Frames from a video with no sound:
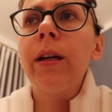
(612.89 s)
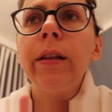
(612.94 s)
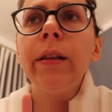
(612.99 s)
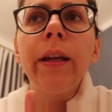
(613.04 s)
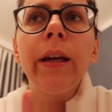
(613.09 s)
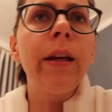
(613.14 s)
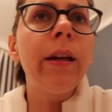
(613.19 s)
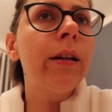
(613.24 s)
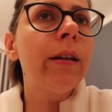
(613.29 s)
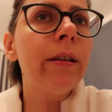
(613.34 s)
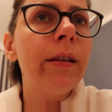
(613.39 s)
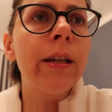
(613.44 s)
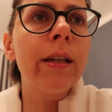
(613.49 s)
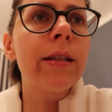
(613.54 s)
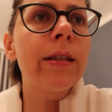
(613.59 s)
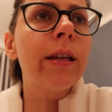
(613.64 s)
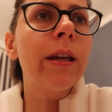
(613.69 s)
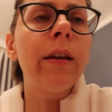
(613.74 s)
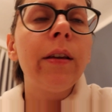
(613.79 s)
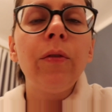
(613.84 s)
like,
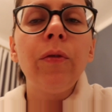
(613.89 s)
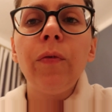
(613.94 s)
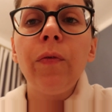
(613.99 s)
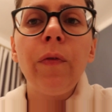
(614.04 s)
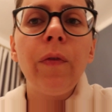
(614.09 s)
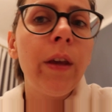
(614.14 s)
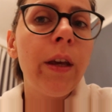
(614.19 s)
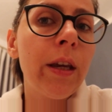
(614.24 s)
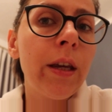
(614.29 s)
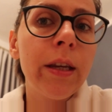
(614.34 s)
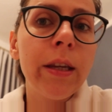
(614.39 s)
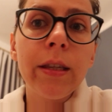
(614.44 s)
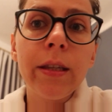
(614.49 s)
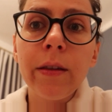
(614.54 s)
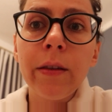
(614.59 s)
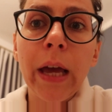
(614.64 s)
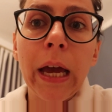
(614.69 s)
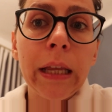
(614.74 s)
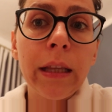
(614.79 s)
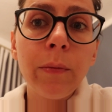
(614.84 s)
let's say
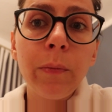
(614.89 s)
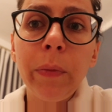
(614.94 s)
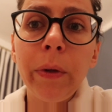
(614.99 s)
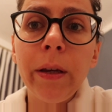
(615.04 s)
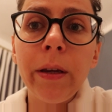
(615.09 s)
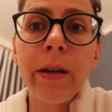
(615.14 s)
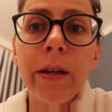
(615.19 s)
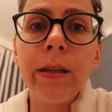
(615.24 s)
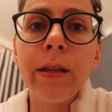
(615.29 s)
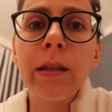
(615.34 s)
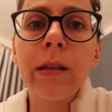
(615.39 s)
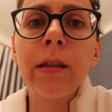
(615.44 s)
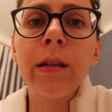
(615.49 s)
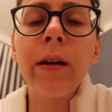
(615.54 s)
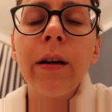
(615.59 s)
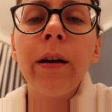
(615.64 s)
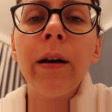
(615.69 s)
this, that piece.